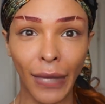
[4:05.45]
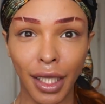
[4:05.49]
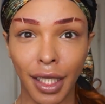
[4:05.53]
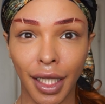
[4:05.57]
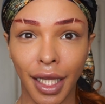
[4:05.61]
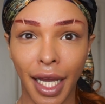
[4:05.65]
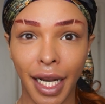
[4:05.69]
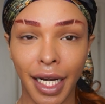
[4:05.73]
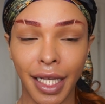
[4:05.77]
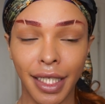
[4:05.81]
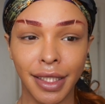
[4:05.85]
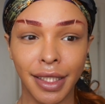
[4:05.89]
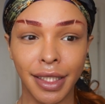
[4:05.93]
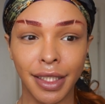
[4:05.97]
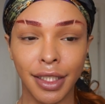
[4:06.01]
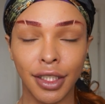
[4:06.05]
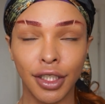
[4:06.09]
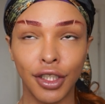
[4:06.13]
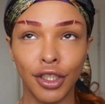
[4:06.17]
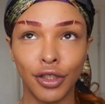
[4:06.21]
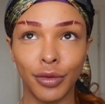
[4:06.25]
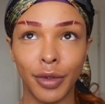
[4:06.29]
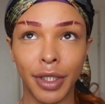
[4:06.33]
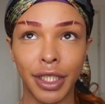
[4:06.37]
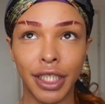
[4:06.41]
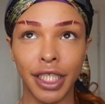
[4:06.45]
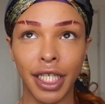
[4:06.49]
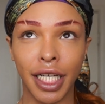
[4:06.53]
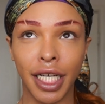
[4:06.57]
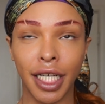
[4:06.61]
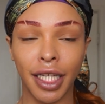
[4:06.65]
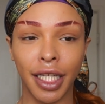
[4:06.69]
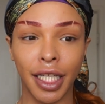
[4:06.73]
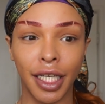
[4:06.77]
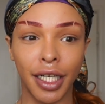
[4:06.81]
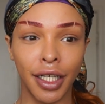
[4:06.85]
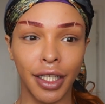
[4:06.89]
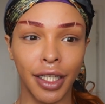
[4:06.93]
The lighting's
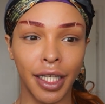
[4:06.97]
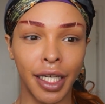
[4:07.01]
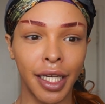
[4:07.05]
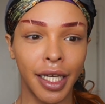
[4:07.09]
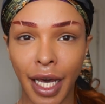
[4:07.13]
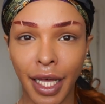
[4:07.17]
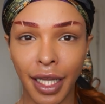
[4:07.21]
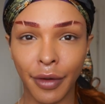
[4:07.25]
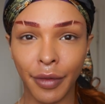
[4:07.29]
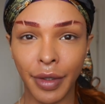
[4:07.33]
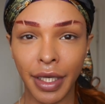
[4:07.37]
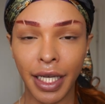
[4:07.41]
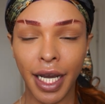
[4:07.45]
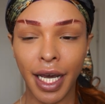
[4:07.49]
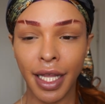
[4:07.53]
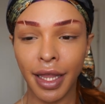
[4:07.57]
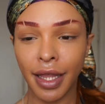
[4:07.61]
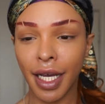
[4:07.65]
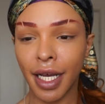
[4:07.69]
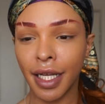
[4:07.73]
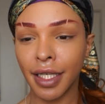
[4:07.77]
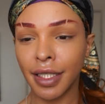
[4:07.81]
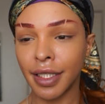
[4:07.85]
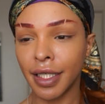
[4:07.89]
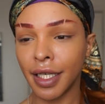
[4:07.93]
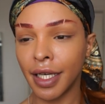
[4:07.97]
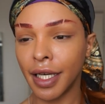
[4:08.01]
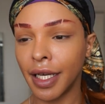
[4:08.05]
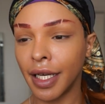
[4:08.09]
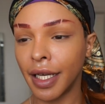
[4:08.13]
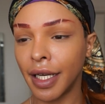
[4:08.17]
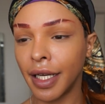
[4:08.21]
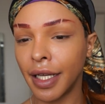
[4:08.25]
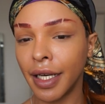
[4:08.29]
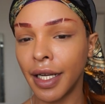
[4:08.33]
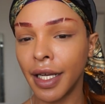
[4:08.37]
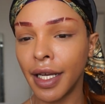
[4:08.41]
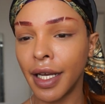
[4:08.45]
switching literally. Now that we got that
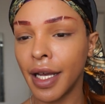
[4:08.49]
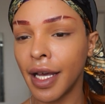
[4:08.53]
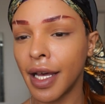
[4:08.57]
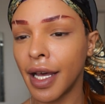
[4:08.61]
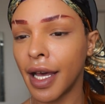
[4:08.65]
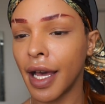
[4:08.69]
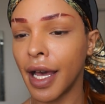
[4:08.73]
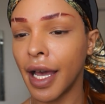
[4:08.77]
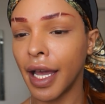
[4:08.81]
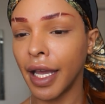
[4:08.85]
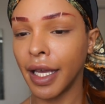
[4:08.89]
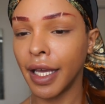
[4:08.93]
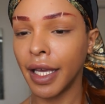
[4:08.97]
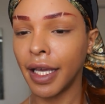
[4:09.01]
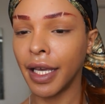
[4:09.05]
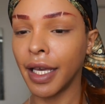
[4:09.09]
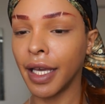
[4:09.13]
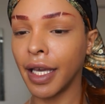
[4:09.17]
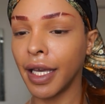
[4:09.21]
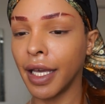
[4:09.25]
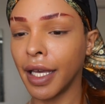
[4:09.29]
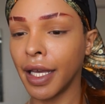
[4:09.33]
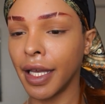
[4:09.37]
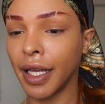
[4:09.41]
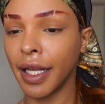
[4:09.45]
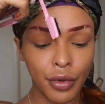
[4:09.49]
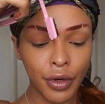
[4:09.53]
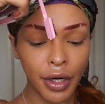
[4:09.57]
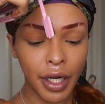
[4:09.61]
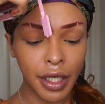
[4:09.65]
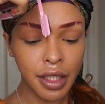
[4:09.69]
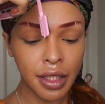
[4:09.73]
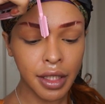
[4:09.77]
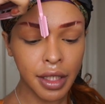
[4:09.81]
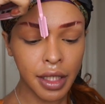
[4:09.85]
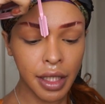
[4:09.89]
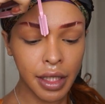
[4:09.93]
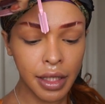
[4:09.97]
done, I can
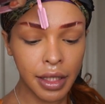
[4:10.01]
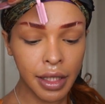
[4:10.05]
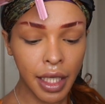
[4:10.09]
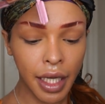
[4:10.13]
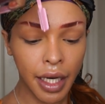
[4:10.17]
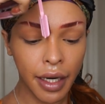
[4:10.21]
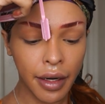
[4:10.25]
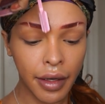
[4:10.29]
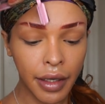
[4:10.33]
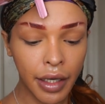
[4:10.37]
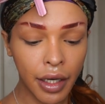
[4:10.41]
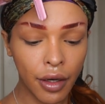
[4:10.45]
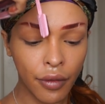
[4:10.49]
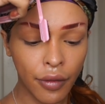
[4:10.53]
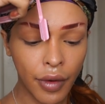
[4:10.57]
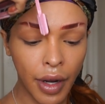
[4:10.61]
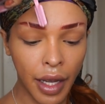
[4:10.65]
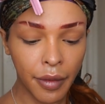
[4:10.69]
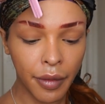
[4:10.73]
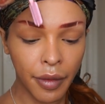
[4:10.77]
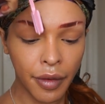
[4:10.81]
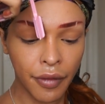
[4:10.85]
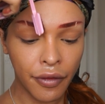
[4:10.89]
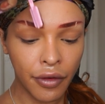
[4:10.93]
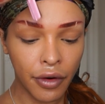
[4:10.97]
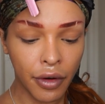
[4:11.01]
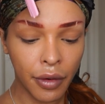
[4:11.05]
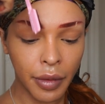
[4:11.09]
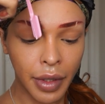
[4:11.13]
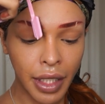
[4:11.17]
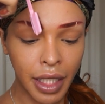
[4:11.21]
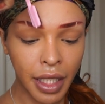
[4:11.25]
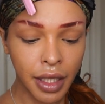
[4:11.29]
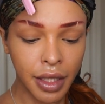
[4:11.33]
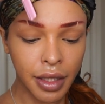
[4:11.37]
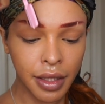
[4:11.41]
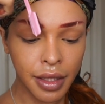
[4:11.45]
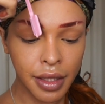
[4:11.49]
brush this area right before
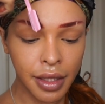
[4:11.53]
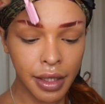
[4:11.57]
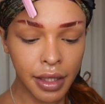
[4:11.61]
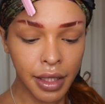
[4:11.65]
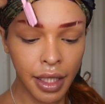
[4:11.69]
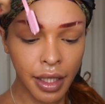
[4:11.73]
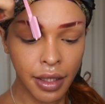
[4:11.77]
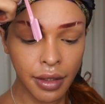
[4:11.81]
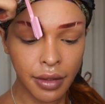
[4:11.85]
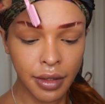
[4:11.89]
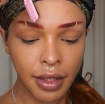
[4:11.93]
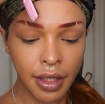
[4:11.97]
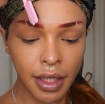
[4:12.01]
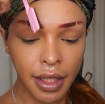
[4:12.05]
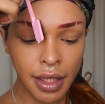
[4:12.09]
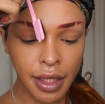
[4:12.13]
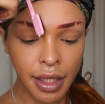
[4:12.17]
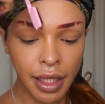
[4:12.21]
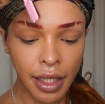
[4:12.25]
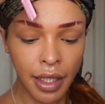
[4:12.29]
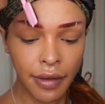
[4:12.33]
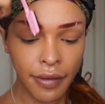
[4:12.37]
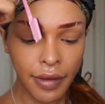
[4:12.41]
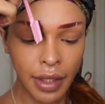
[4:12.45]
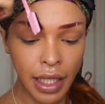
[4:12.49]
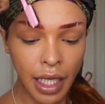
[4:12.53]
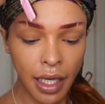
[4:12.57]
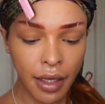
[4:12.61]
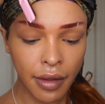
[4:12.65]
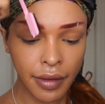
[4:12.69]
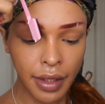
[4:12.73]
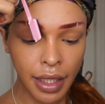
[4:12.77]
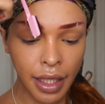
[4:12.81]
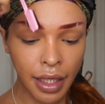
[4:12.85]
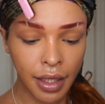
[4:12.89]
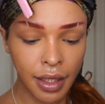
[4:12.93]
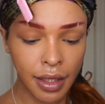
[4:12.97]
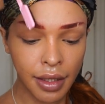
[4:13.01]
we conceal, just to give it that
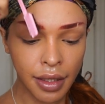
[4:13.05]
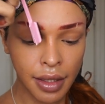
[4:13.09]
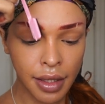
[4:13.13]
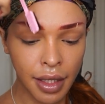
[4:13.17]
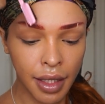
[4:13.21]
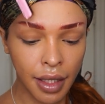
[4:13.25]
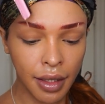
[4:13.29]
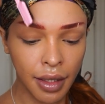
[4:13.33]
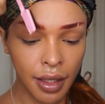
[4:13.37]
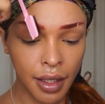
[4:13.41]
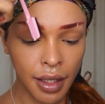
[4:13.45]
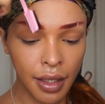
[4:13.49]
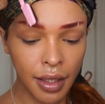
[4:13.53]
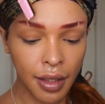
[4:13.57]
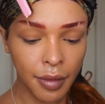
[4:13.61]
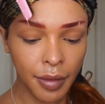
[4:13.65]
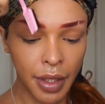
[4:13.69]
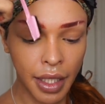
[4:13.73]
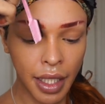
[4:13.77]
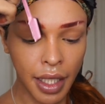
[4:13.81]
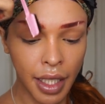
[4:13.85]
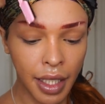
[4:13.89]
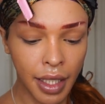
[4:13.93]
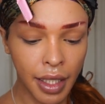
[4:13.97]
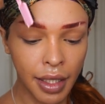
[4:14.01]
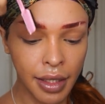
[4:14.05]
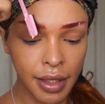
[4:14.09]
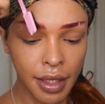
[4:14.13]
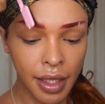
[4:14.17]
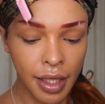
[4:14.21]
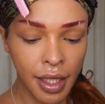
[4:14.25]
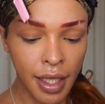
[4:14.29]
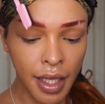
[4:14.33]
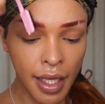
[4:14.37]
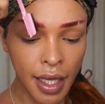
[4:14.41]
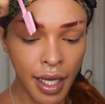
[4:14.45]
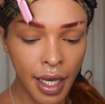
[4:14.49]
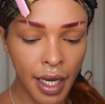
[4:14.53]
realistic look, because
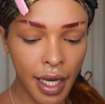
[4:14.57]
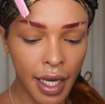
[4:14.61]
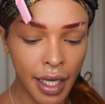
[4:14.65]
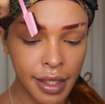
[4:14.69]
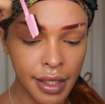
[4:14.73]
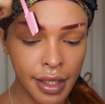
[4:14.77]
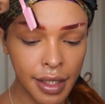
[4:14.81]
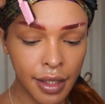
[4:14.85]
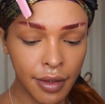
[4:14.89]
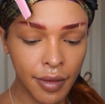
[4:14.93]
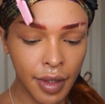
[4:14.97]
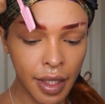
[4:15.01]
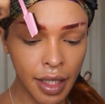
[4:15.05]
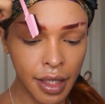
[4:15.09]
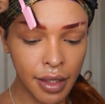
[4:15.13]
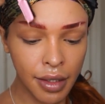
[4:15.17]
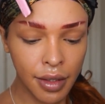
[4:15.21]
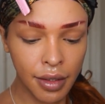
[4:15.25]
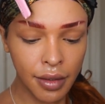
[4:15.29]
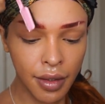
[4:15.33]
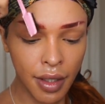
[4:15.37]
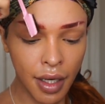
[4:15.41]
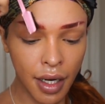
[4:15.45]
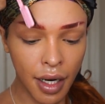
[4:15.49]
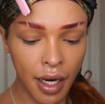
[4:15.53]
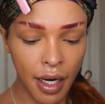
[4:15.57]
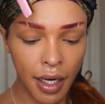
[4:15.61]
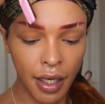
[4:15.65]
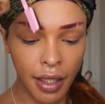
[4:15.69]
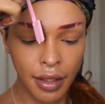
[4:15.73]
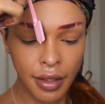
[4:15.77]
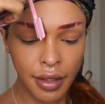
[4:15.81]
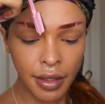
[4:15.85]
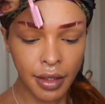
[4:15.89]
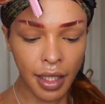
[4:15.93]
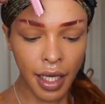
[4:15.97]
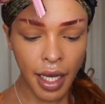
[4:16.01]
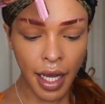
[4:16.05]
I don't want it too
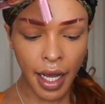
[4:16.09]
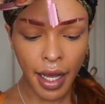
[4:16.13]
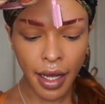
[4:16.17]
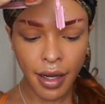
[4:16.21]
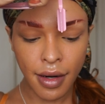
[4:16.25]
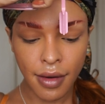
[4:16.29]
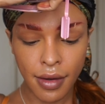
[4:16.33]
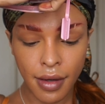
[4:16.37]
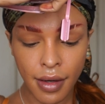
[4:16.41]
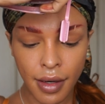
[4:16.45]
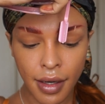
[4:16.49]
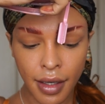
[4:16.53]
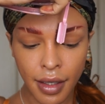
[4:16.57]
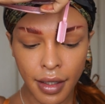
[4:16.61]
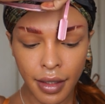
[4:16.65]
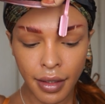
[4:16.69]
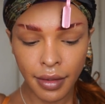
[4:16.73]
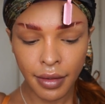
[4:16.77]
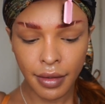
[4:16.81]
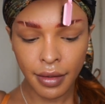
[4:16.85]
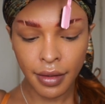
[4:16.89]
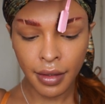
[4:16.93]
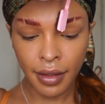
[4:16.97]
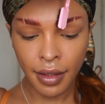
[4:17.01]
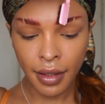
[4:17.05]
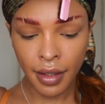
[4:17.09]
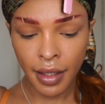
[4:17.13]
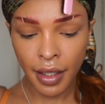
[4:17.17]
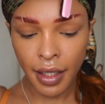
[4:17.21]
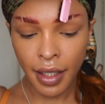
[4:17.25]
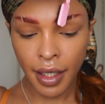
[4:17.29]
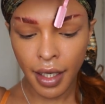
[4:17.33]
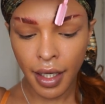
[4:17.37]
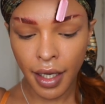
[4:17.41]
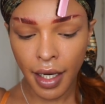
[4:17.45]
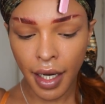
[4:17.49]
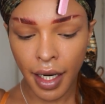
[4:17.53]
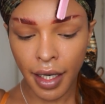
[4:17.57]
harsh at all.
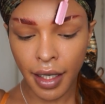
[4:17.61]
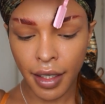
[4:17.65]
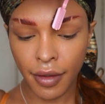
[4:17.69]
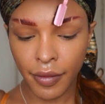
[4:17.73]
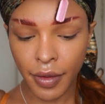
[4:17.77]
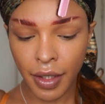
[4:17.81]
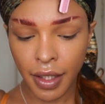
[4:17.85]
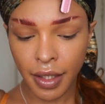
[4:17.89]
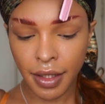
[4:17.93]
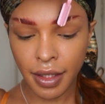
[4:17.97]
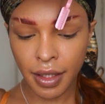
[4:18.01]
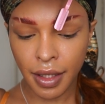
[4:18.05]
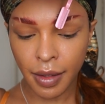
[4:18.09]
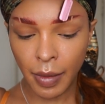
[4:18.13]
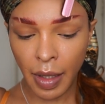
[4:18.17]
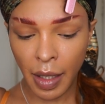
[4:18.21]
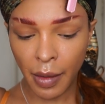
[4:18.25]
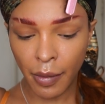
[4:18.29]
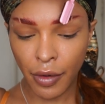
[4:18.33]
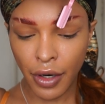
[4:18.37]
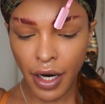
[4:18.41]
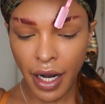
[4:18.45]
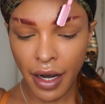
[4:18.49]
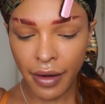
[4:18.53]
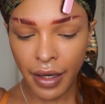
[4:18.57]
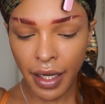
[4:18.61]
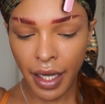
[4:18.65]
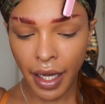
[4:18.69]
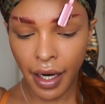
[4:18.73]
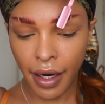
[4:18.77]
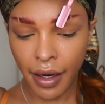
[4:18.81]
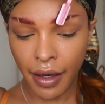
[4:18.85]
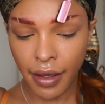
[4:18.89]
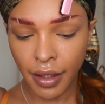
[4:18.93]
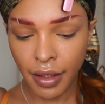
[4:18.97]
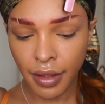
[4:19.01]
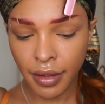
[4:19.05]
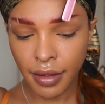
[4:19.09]
Kind of want to see my brow
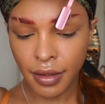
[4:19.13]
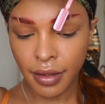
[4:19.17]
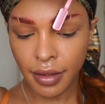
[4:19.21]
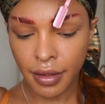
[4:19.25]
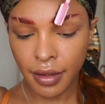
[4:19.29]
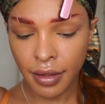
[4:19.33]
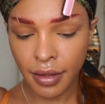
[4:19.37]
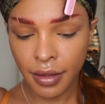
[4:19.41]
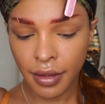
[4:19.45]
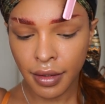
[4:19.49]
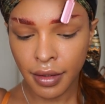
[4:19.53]
hairs.